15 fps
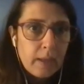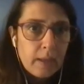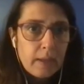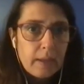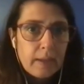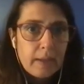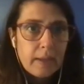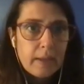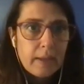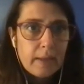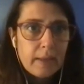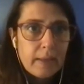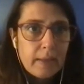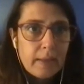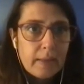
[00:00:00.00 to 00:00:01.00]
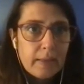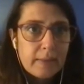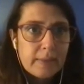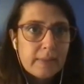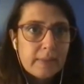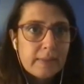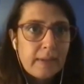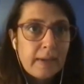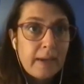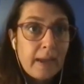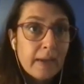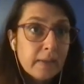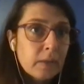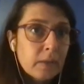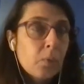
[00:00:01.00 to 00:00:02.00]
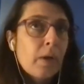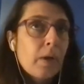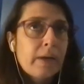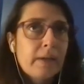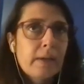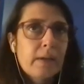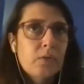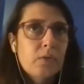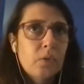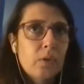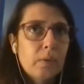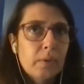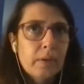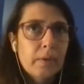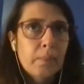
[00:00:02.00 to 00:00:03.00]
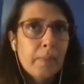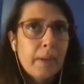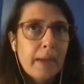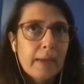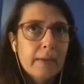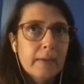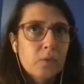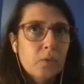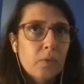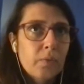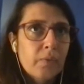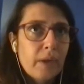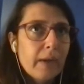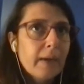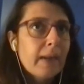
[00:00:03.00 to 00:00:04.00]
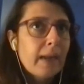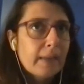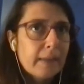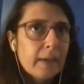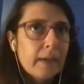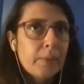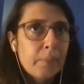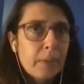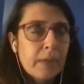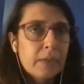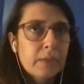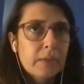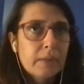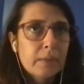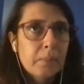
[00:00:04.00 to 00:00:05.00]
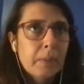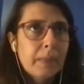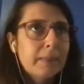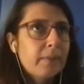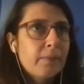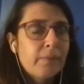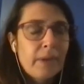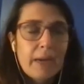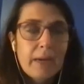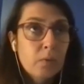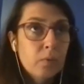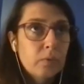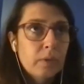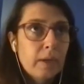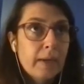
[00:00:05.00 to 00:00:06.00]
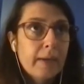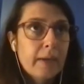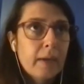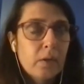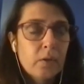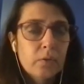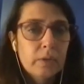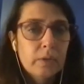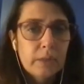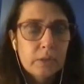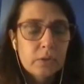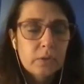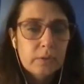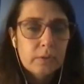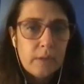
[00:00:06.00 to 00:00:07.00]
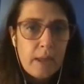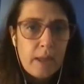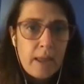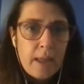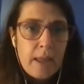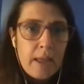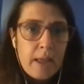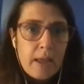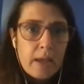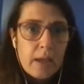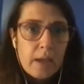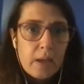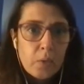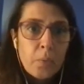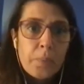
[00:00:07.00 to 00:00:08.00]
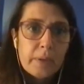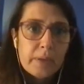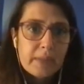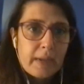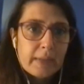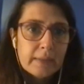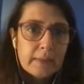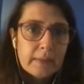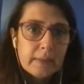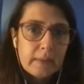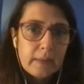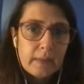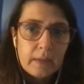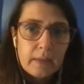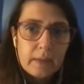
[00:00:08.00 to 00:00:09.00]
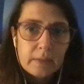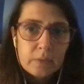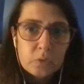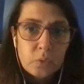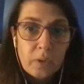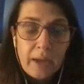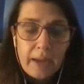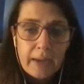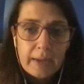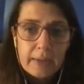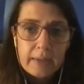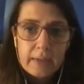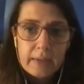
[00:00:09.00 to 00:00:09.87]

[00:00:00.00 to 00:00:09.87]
This is a 91-year-old man, so very elderly patient, but in very good clinical condition, who presented in July